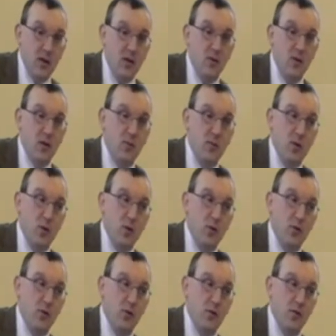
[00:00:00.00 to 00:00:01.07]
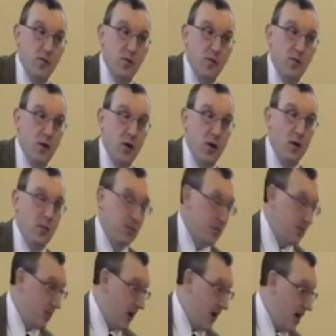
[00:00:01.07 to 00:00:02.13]
And if we move
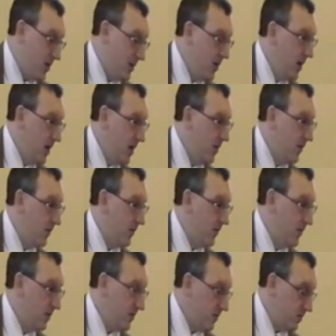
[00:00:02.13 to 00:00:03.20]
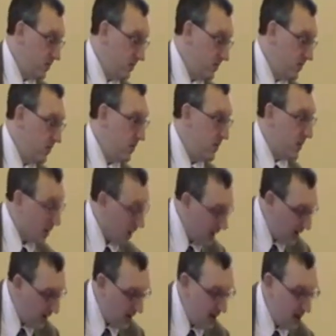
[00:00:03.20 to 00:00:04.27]
from Adam and Eve and
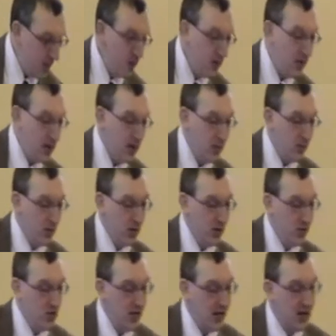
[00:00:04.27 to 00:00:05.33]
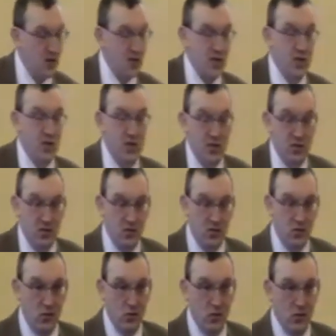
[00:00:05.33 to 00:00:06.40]
Cain and Abel in the book of Genesis
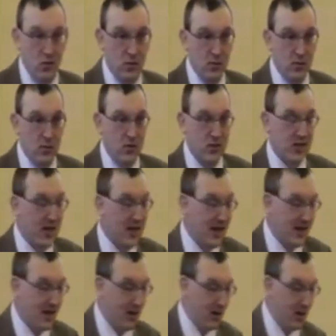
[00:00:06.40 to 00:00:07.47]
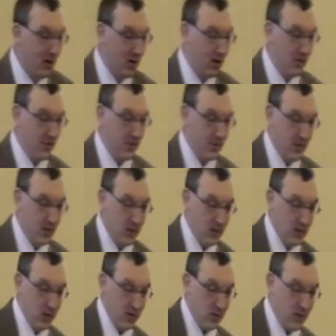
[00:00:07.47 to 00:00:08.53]
to the Mosaic Law,
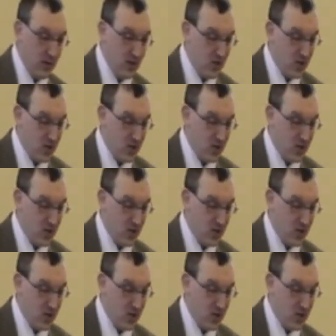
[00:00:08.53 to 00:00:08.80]
we